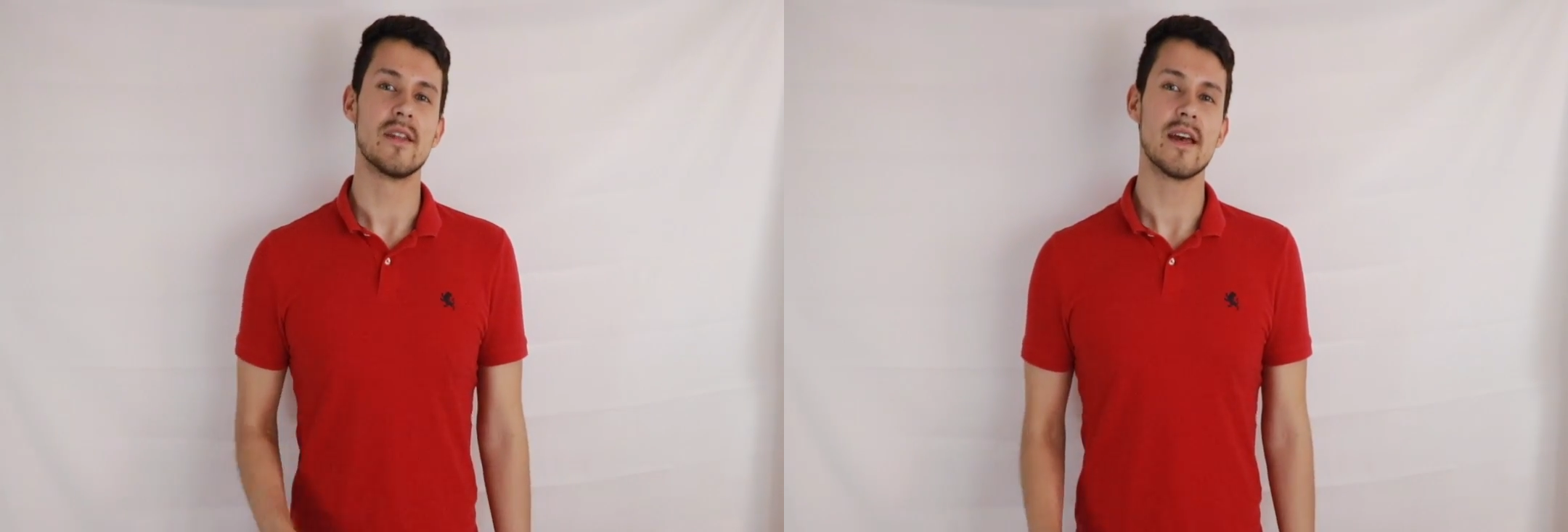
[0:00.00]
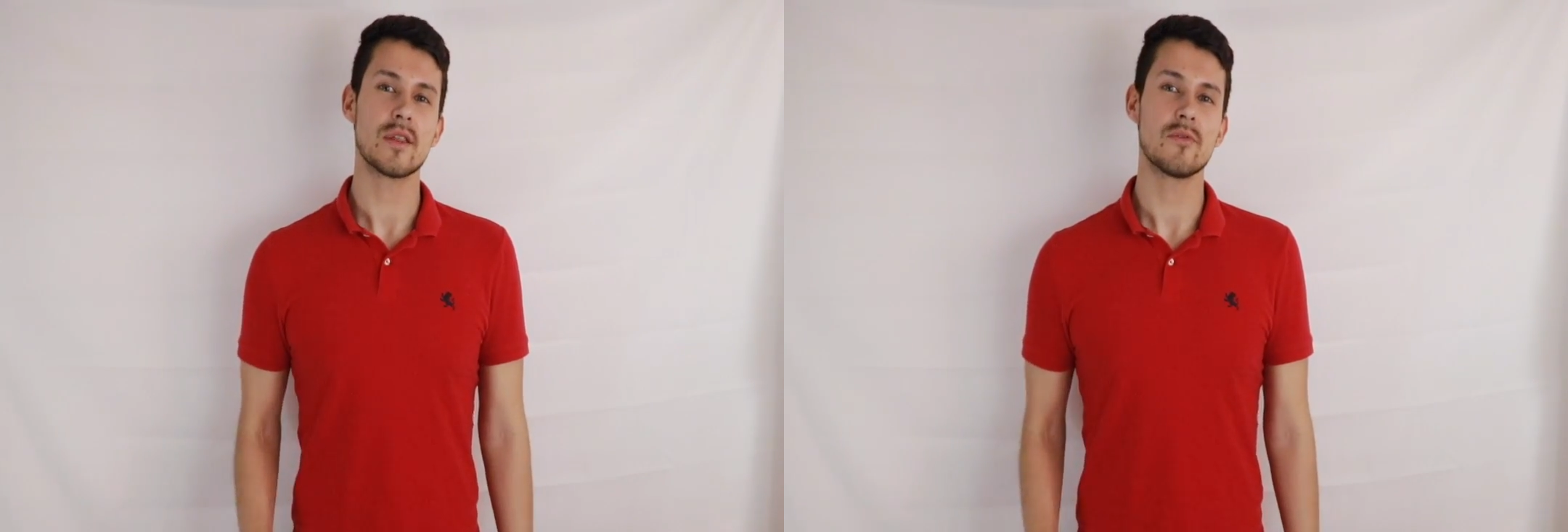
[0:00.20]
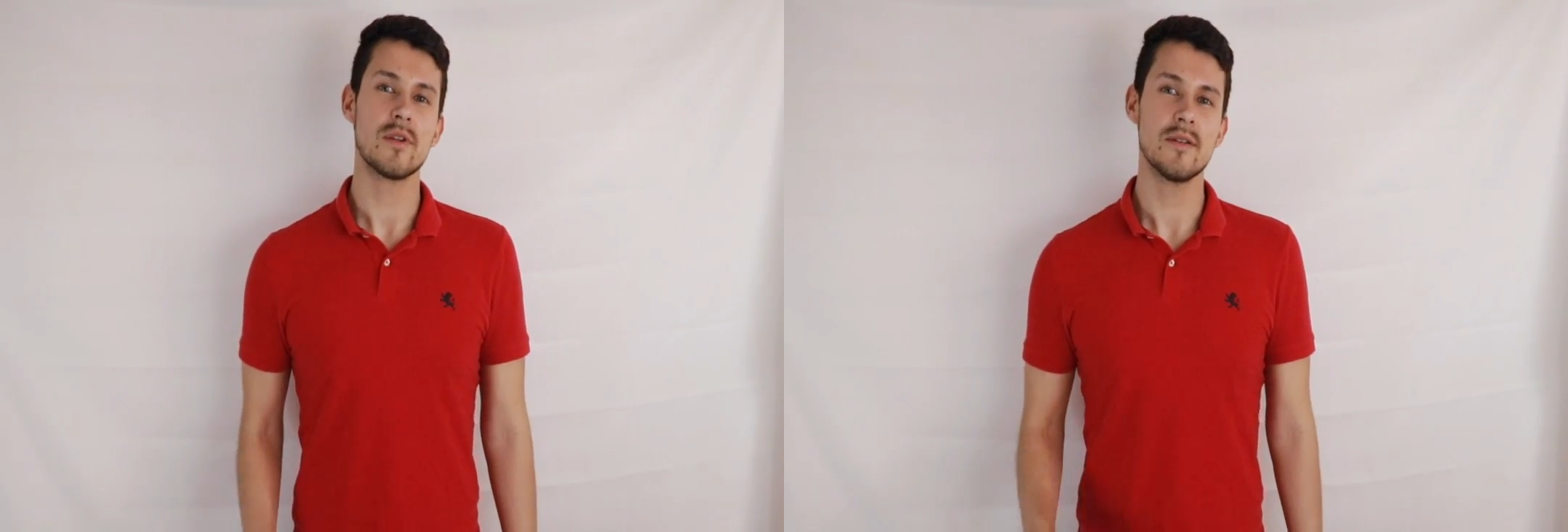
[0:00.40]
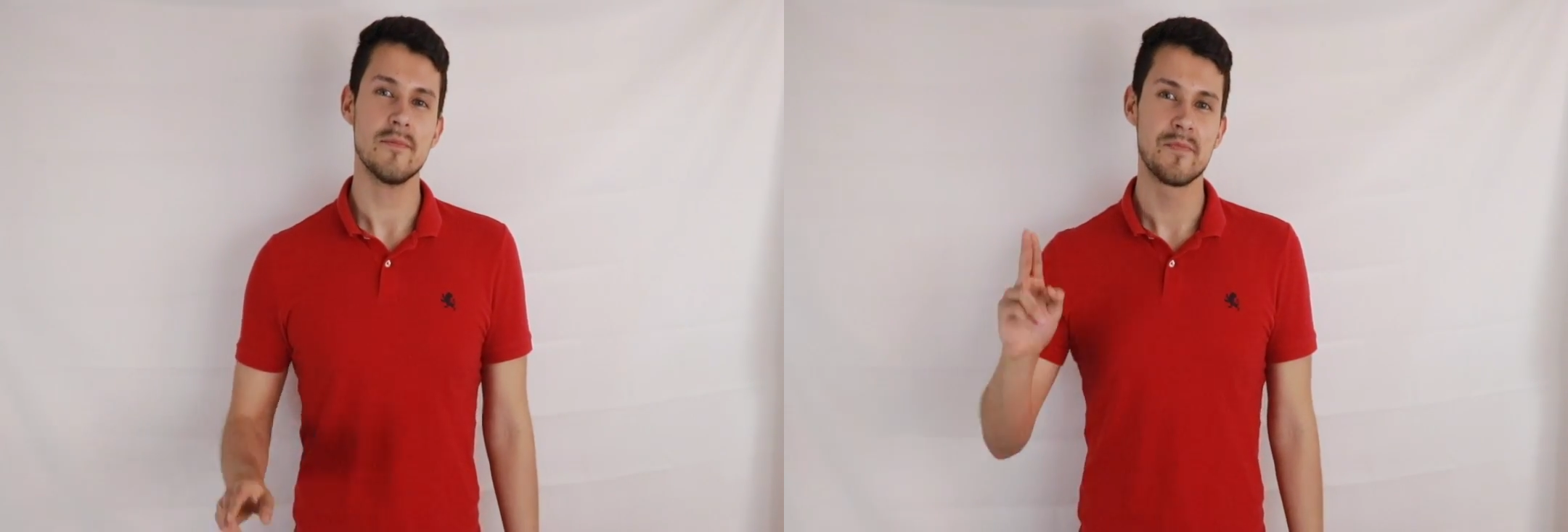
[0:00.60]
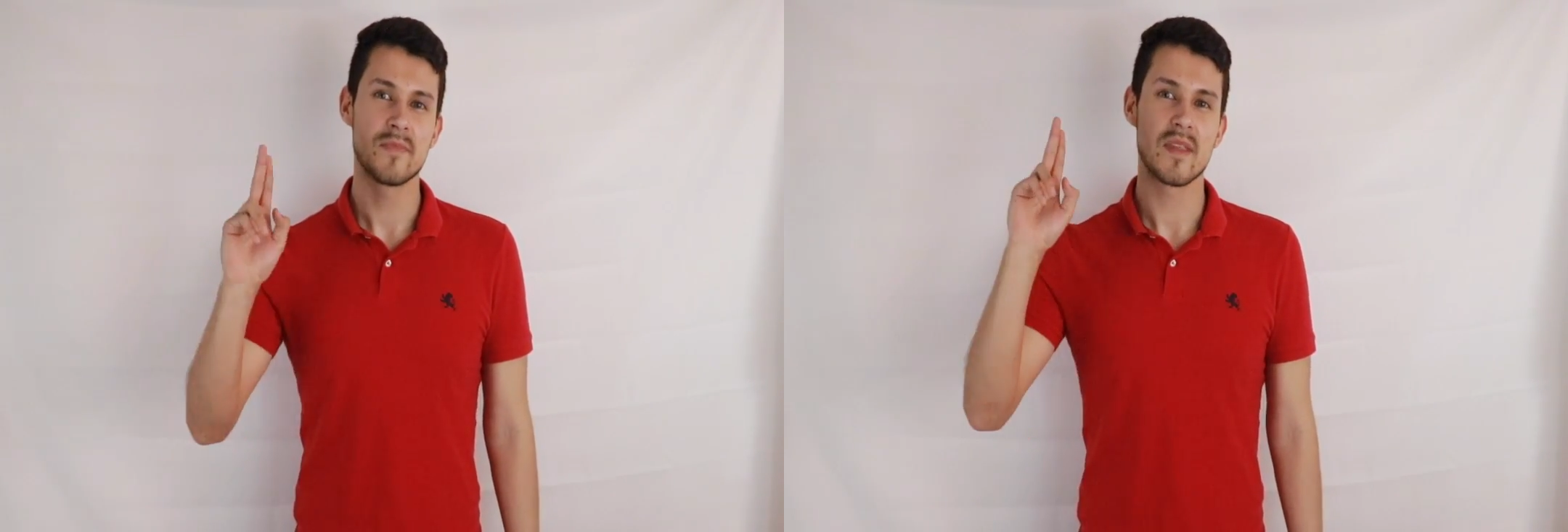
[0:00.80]
next one.
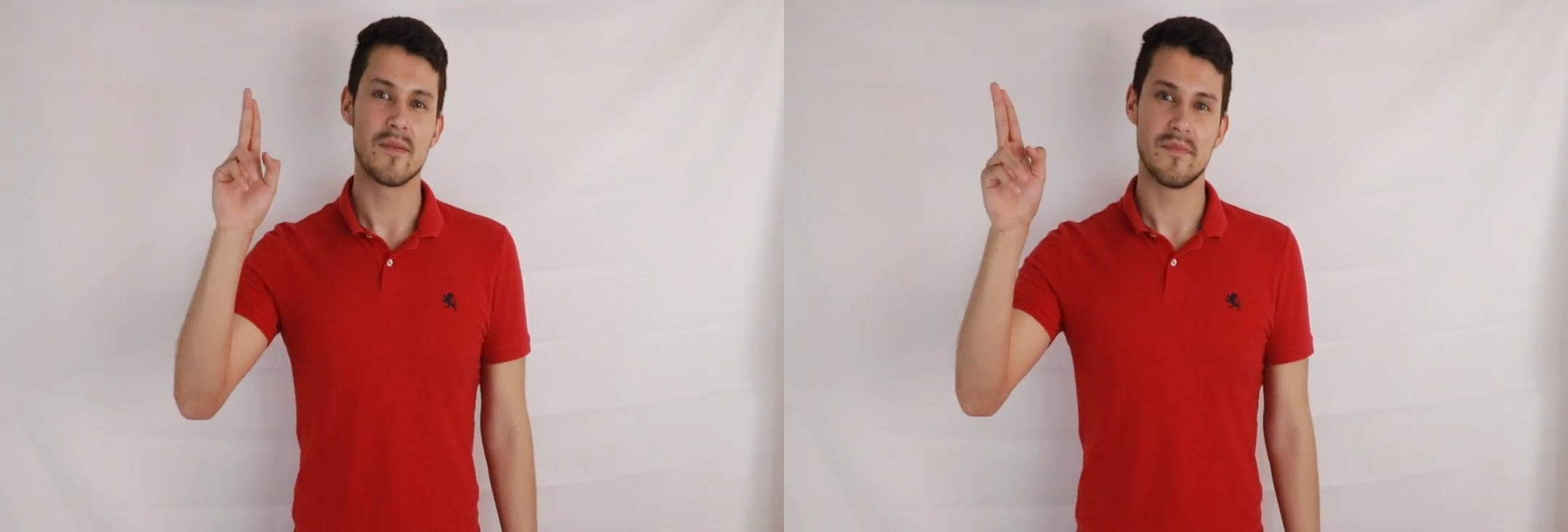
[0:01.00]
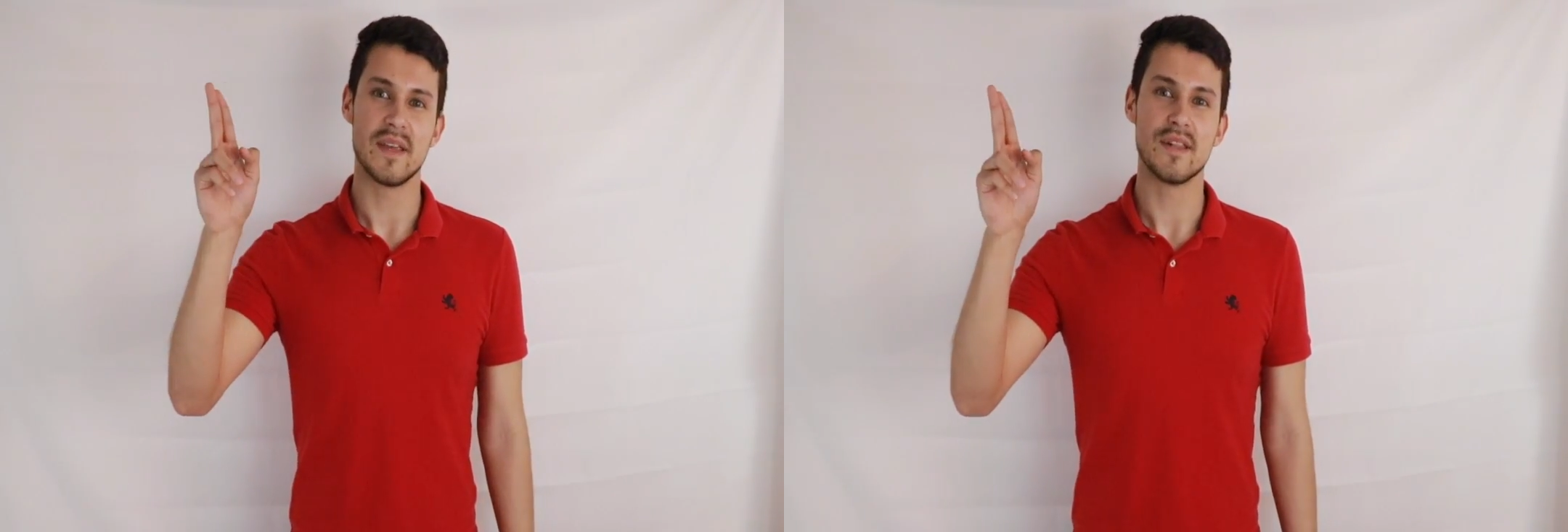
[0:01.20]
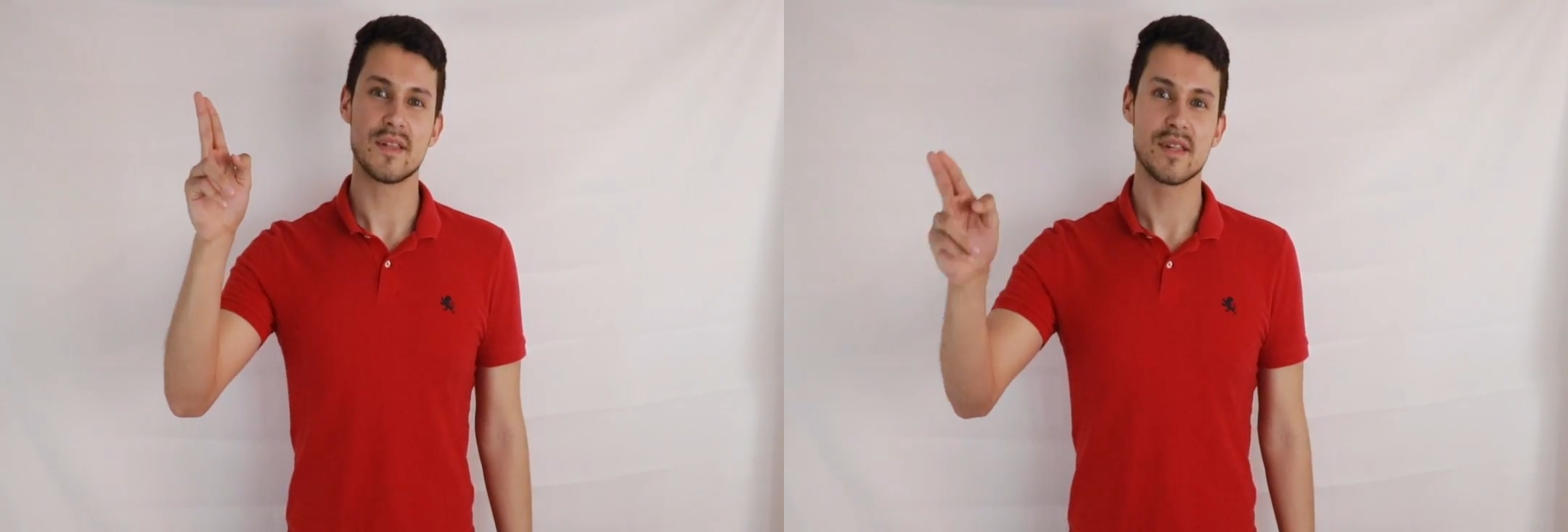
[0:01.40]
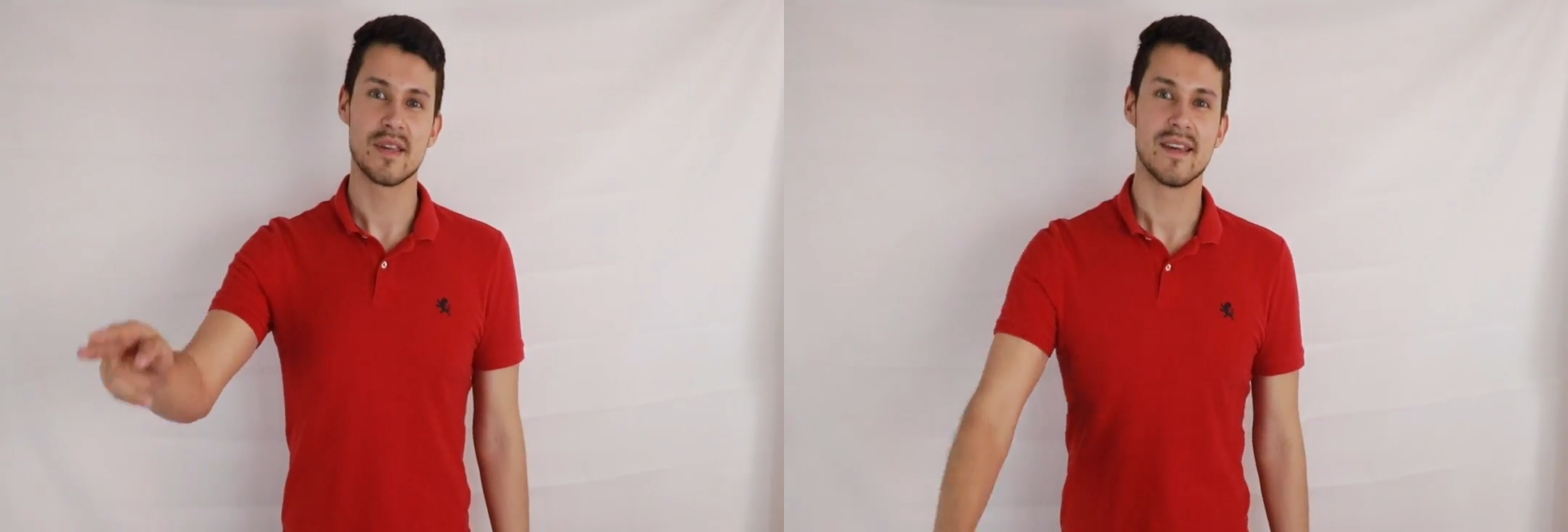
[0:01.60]
Peace.